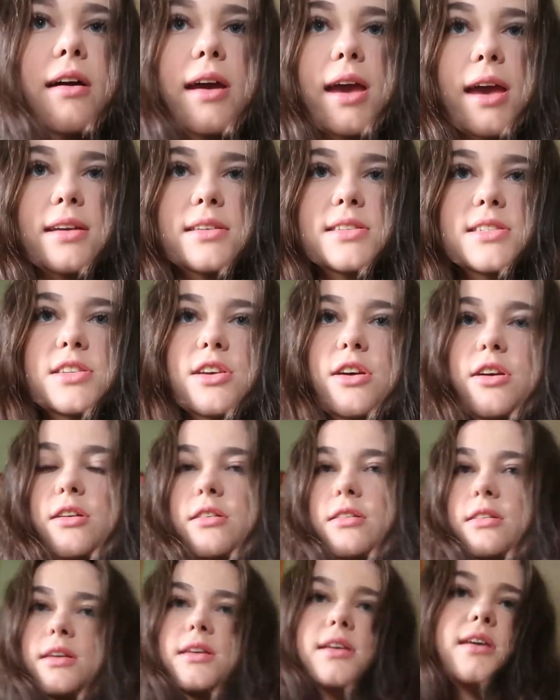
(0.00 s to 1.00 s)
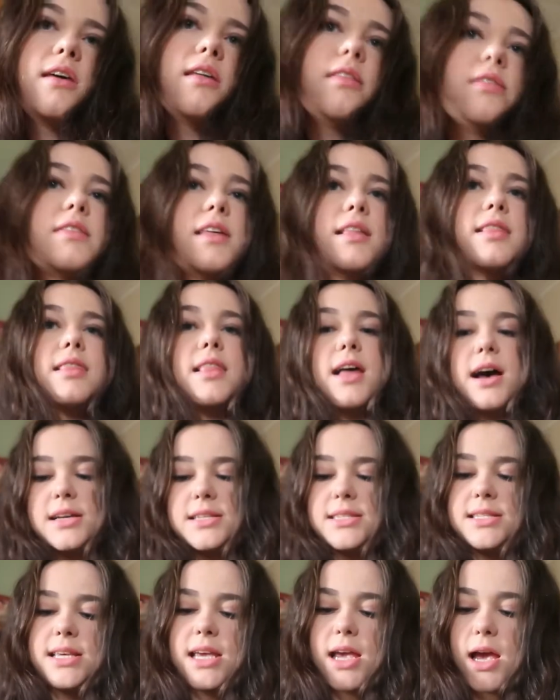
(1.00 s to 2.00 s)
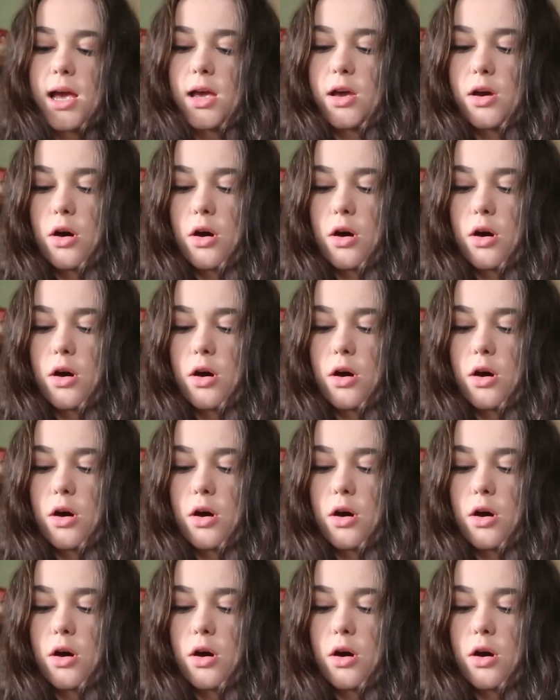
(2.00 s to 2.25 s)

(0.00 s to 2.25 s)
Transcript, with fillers: Okay, so the last thing I